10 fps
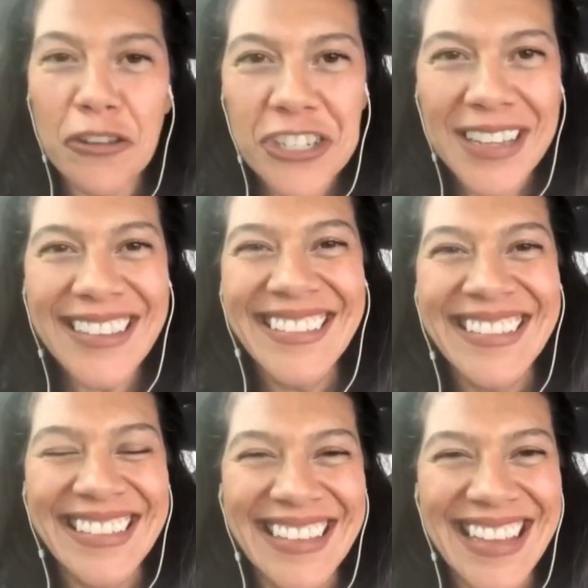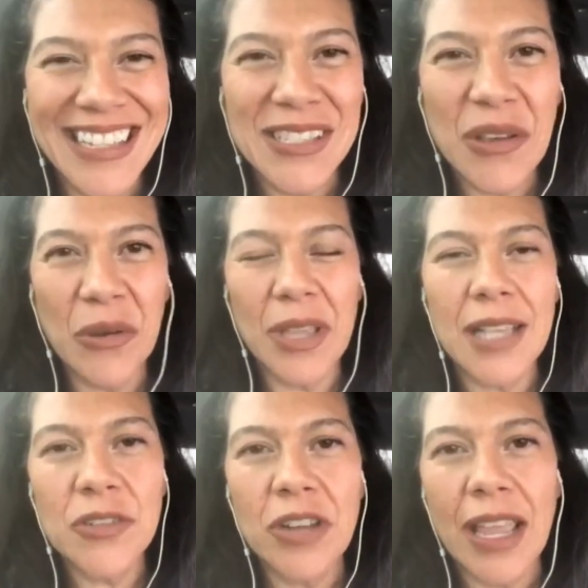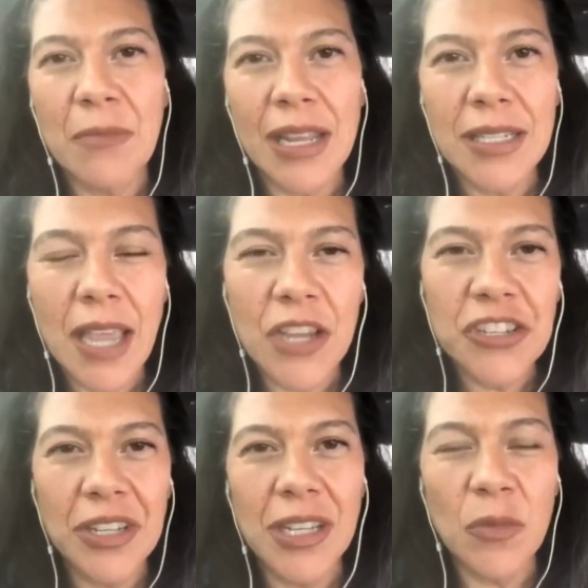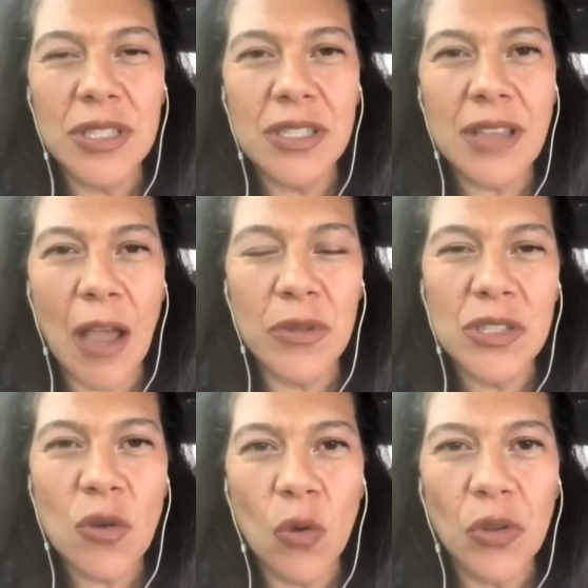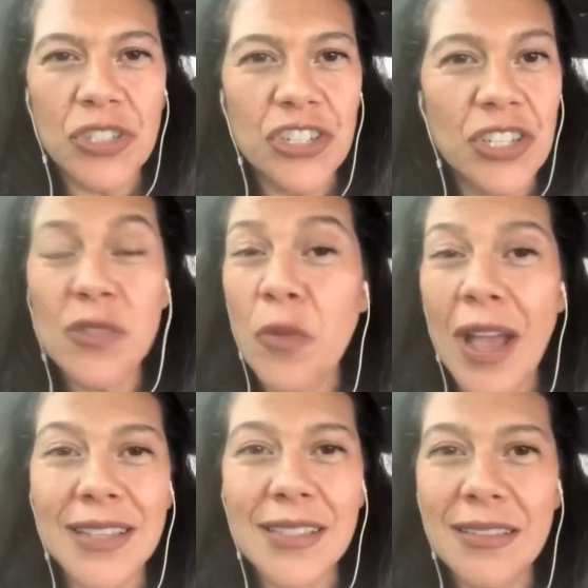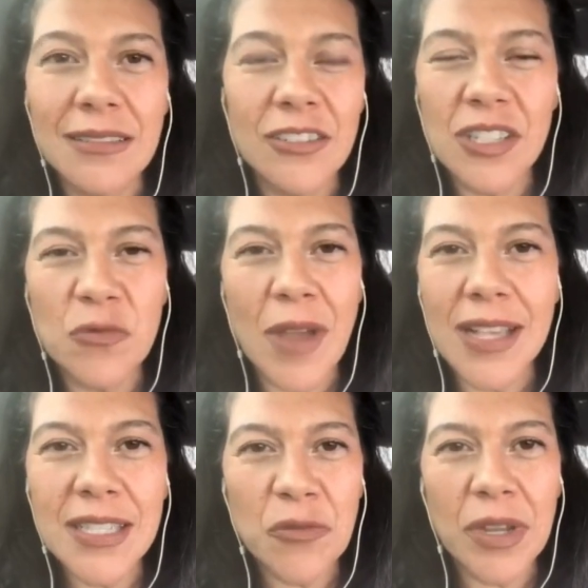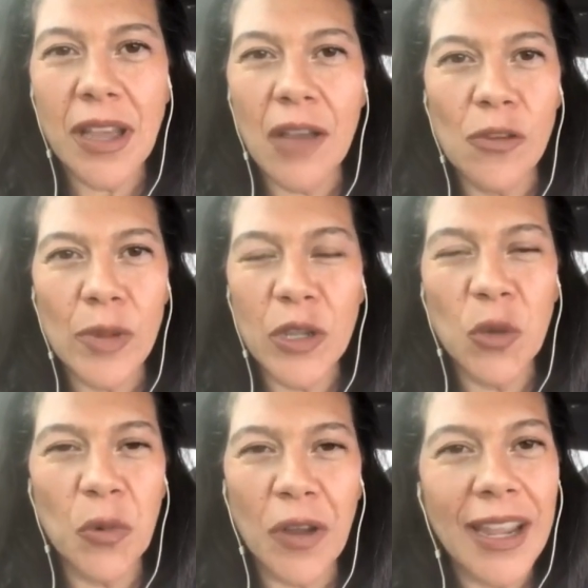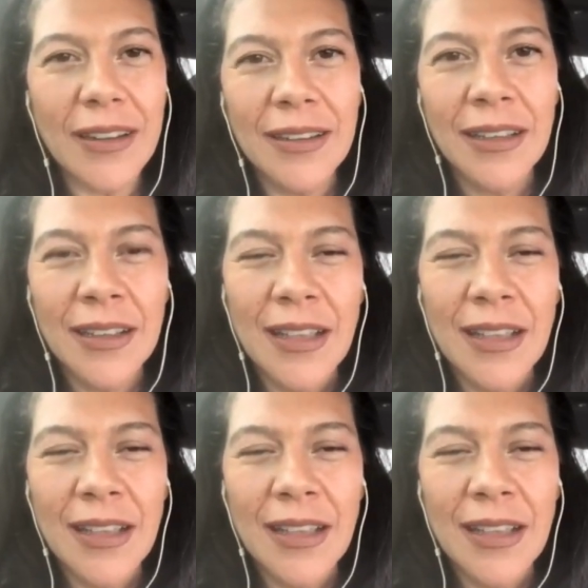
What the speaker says: energy. And so yesterday in meditation, I was told to just rest, recover, recuperate.